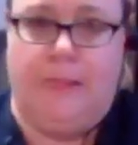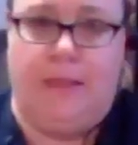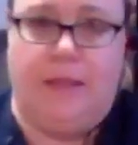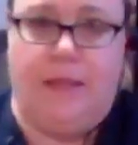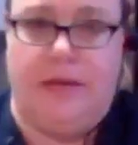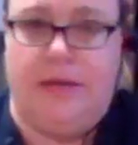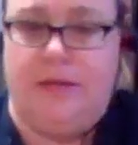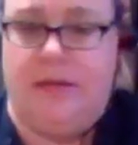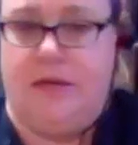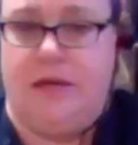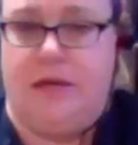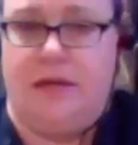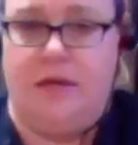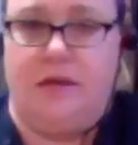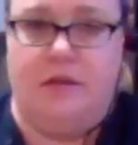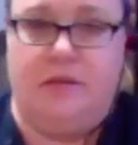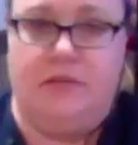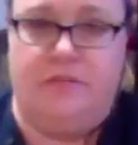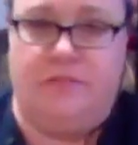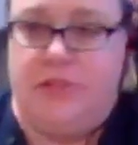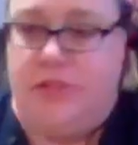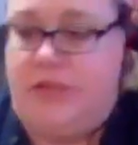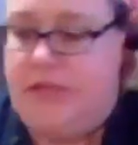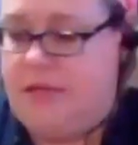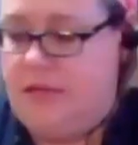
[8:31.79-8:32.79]
any kind
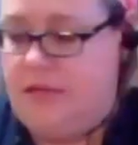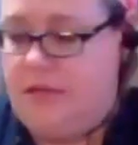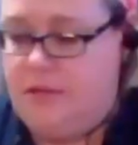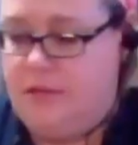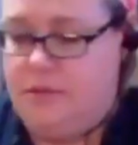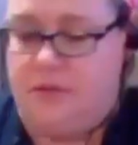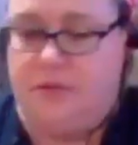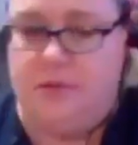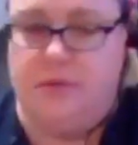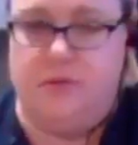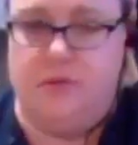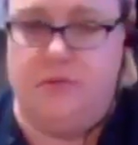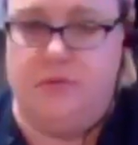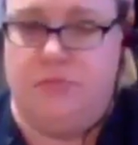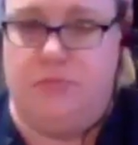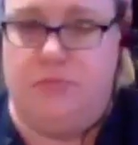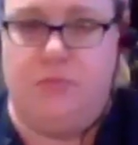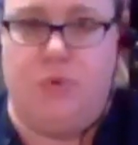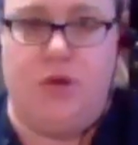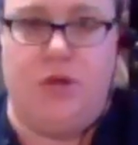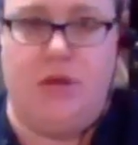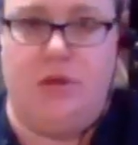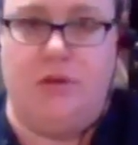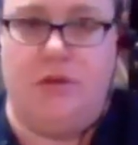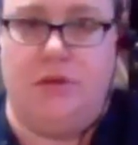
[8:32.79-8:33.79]
of like
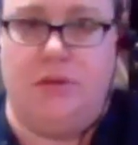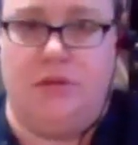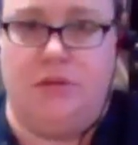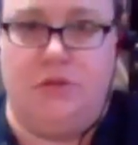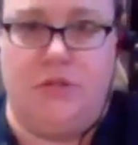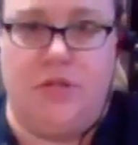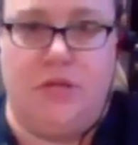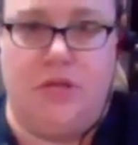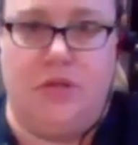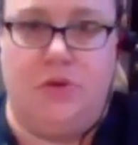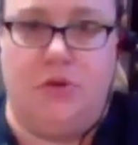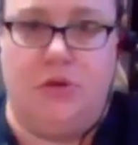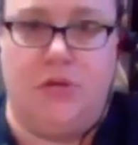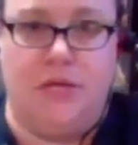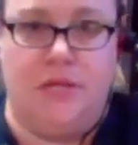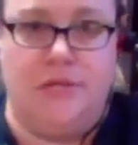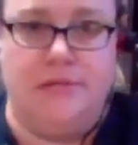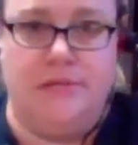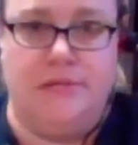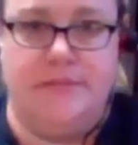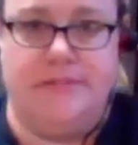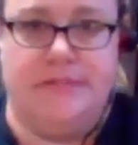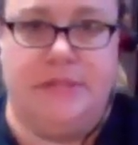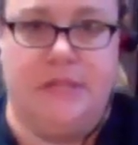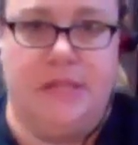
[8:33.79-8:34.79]
one that your
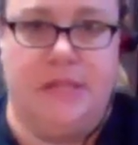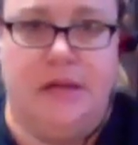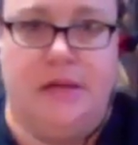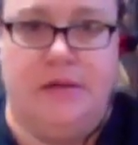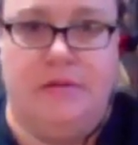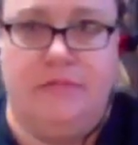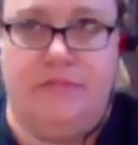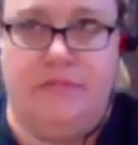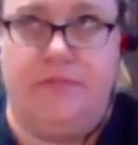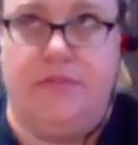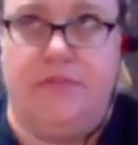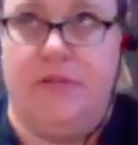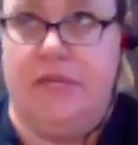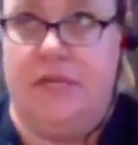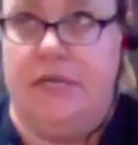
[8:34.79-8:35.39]
kids love.